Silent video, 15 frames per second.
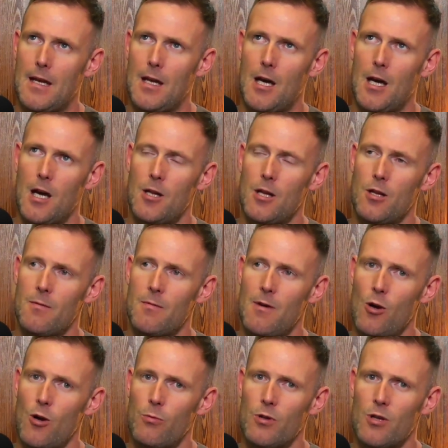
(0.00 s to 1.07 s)
And at the
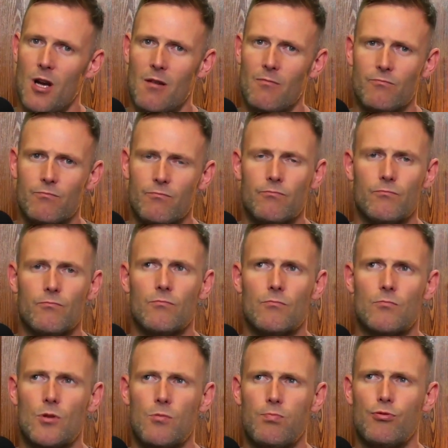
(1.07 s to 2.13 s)
moment, I'm
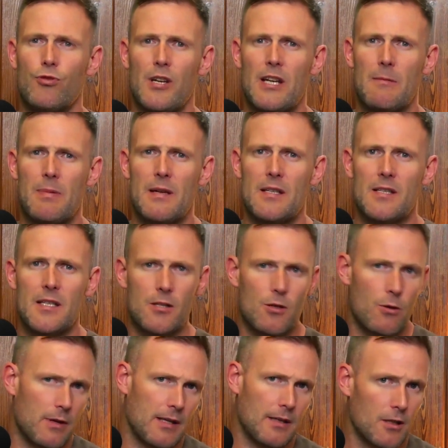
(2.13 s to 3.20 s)
pretty busy
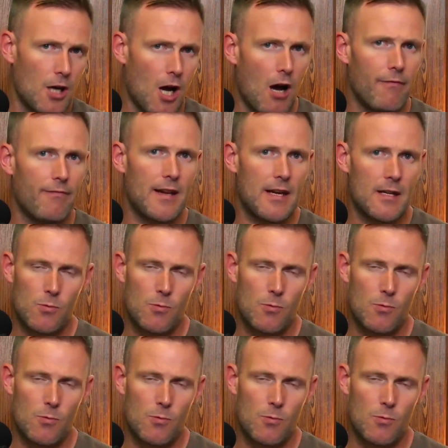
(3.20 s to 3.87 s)
doing CarpFix,